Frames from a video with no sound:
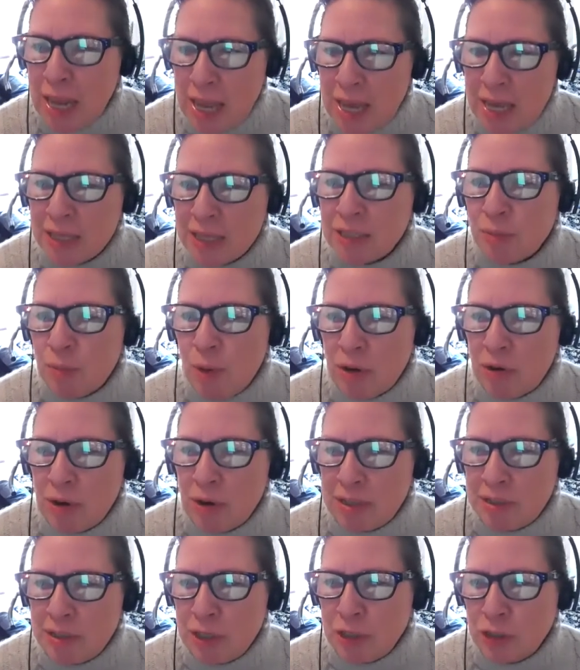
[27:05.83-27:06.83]
and
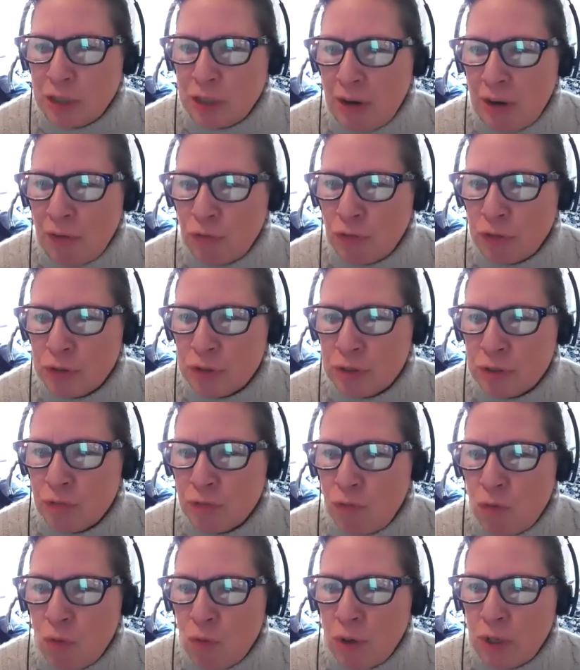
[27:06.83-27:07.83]
democratization efforts
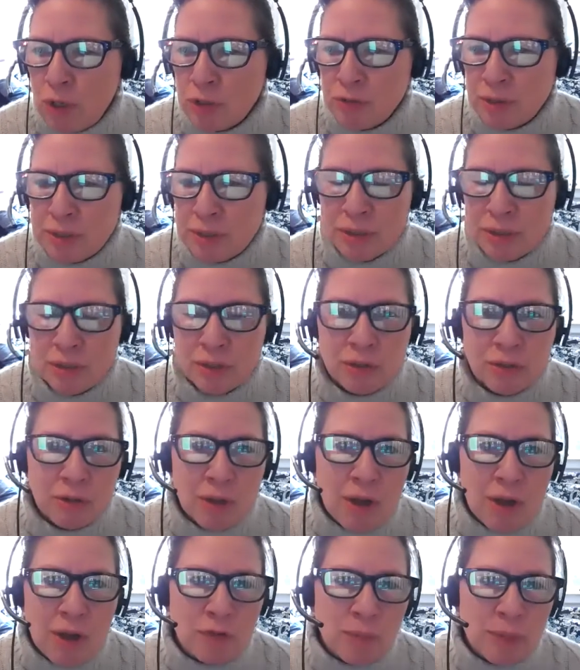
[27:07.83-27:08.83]
for transitional
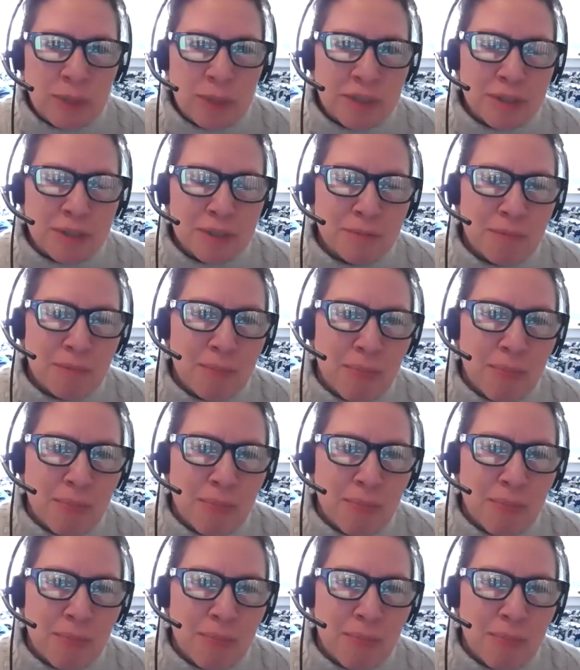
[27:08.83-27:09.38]
governments.